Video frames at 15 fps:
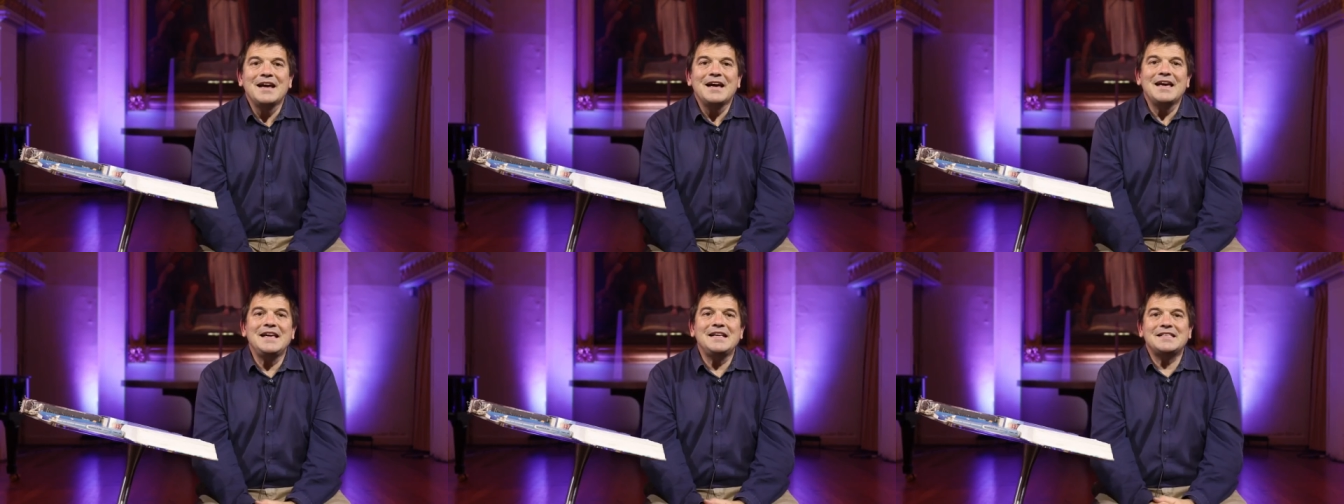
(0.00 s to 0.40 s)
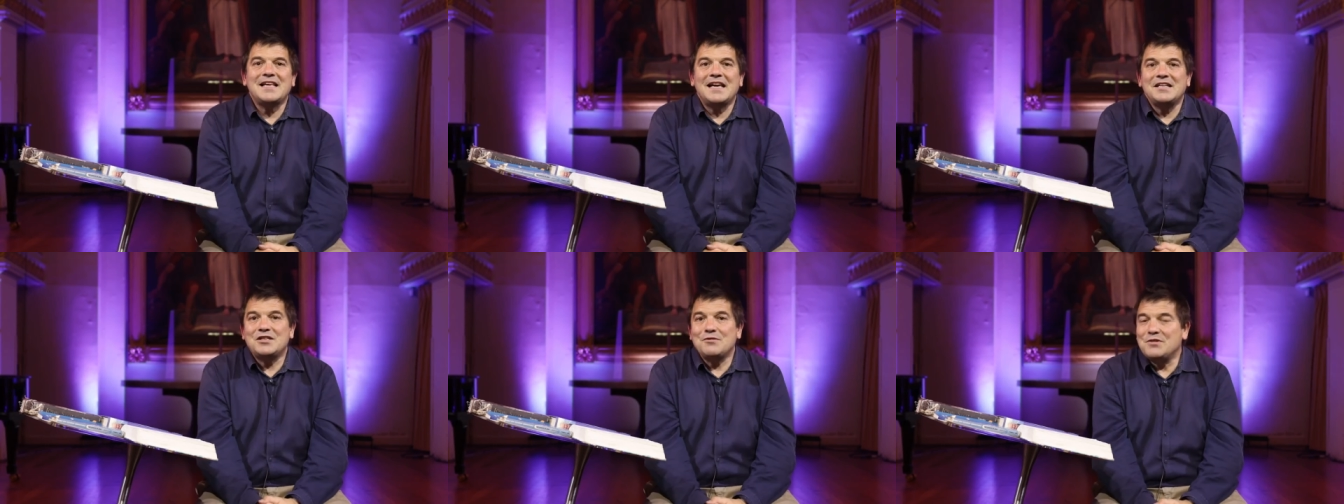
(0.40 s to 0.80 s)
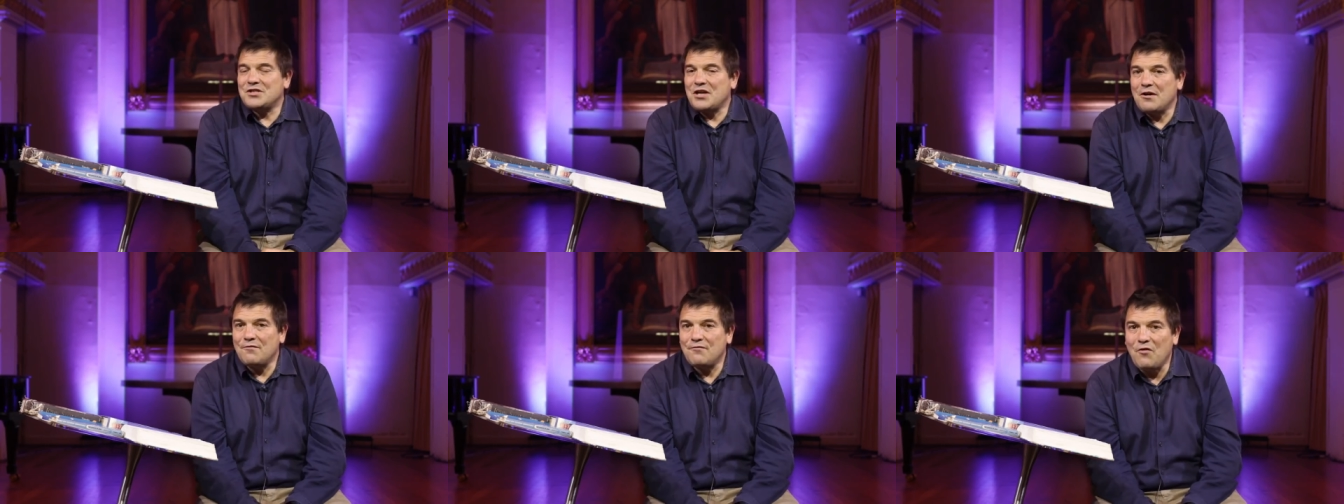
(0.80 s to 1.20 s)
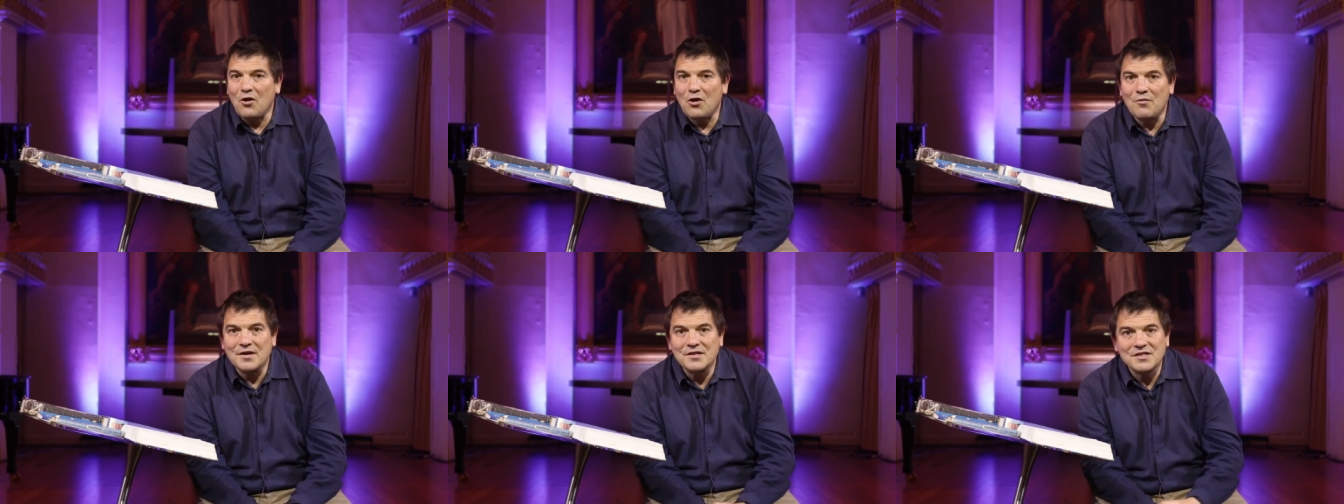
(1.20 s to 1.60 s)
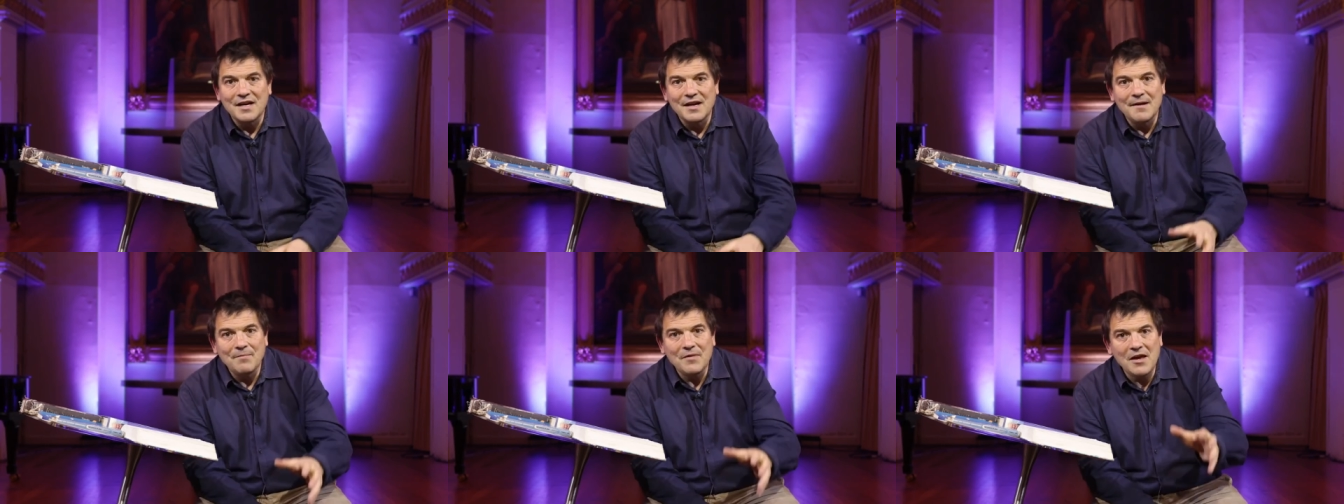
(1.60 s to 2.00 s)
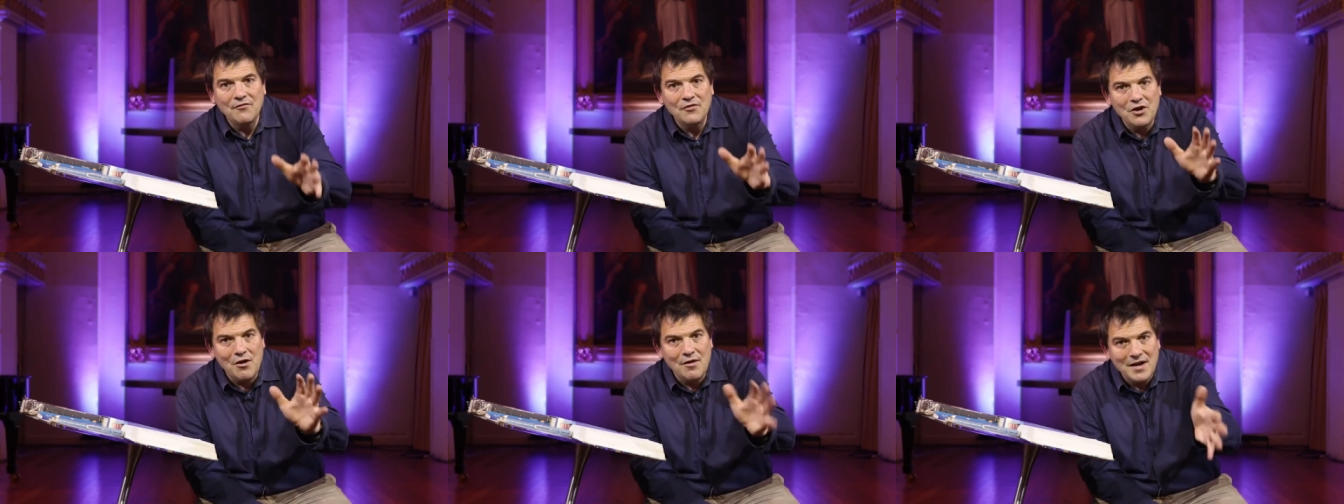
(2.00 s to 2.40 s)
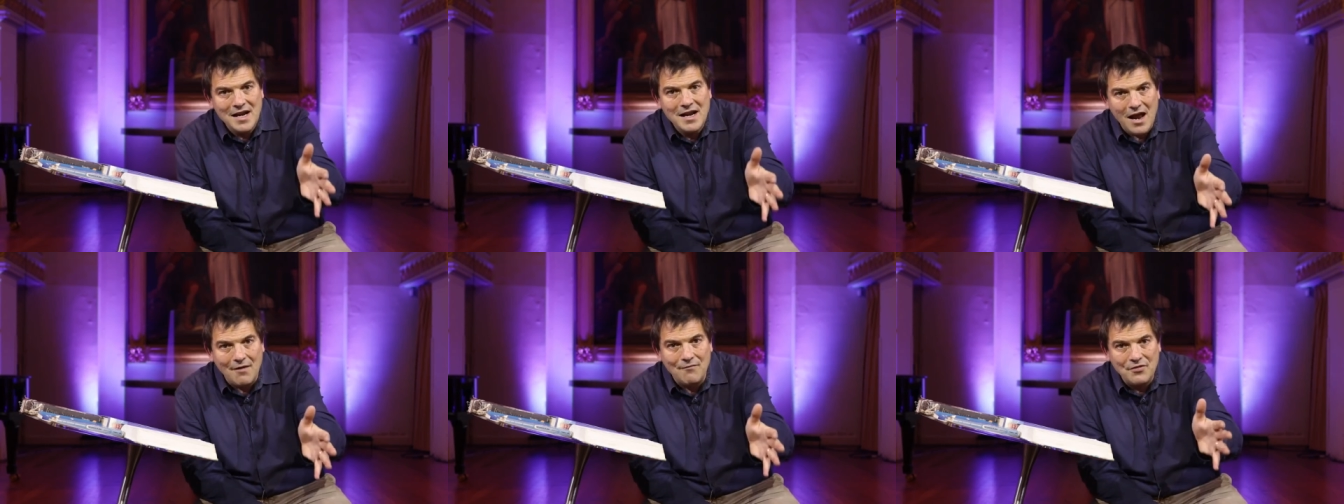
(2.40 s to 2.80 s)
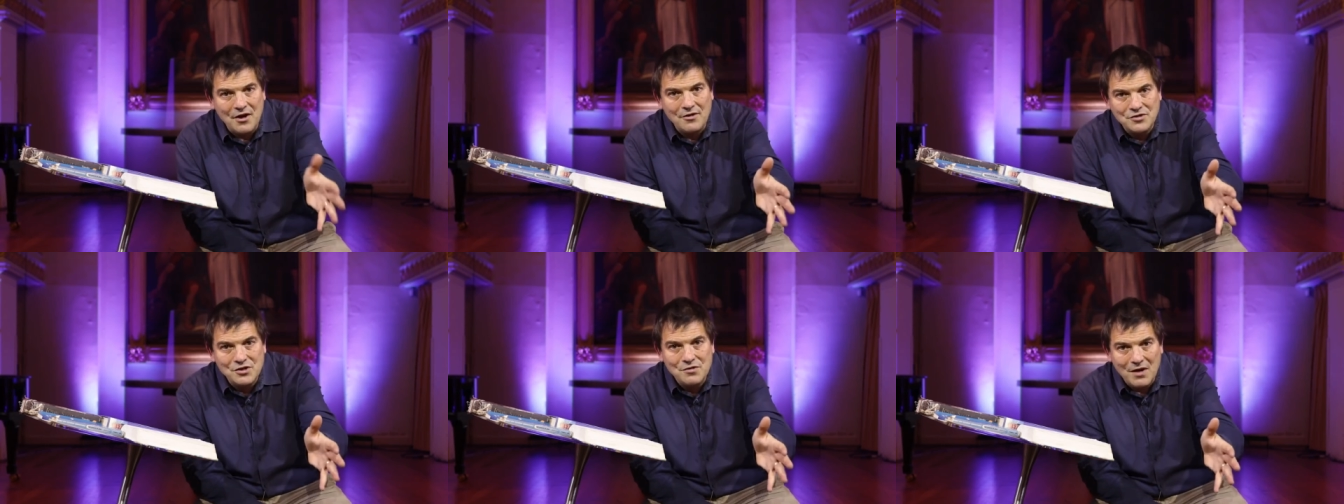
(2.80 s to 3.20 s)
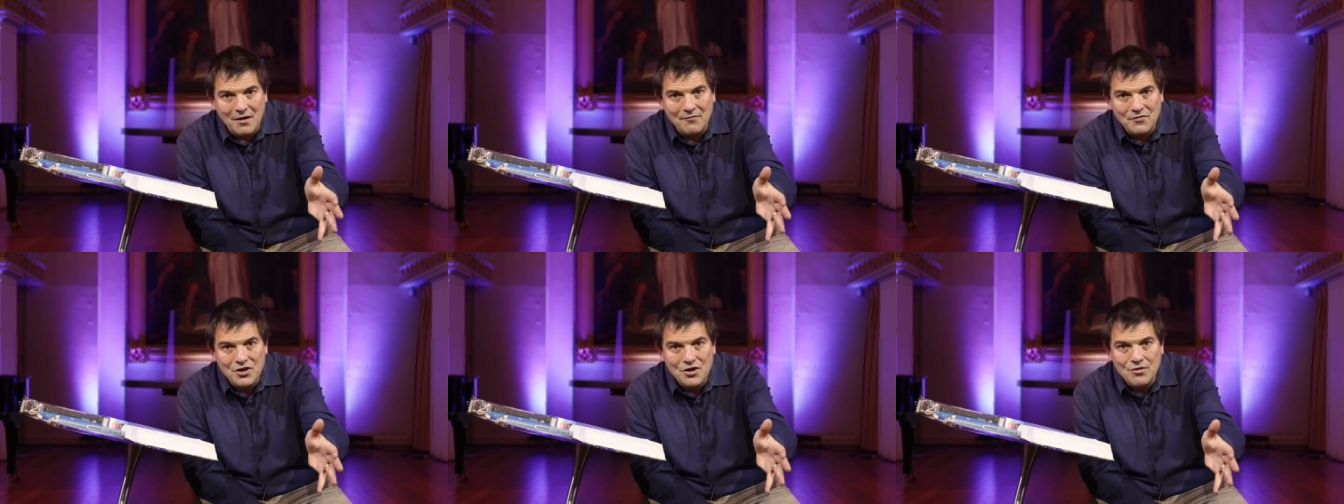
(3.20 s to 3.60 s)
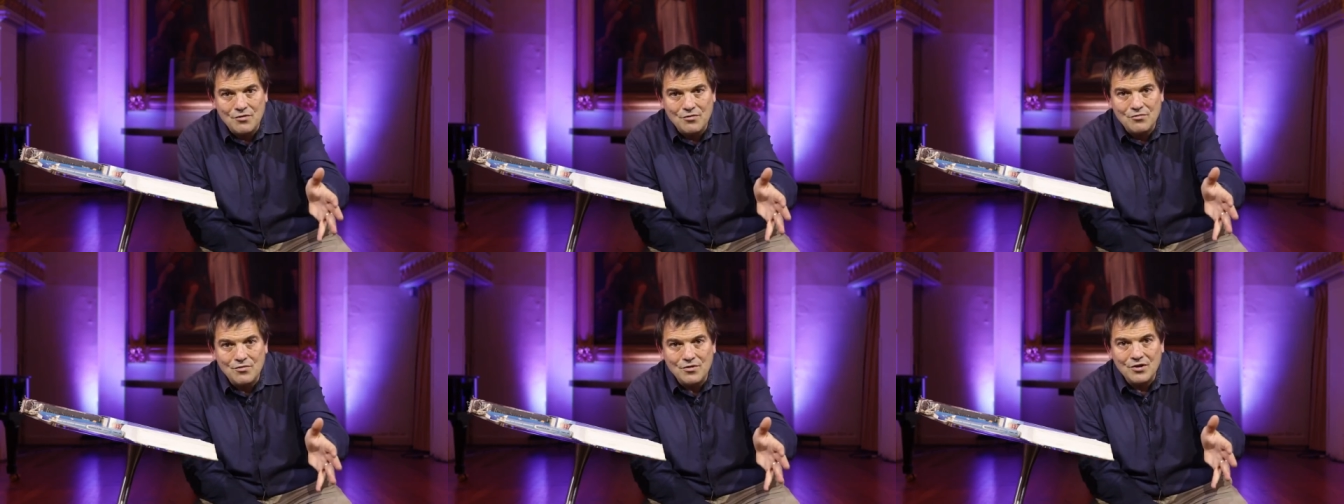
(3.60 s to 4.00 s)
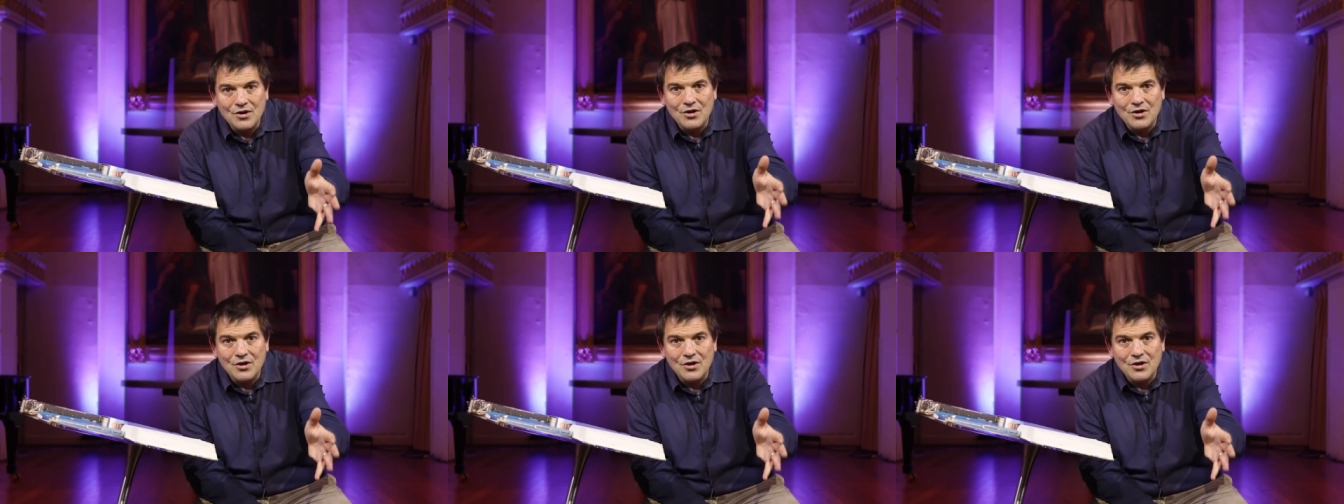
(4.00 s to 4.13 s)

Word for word: He said to his own followers, if you only love those who love you,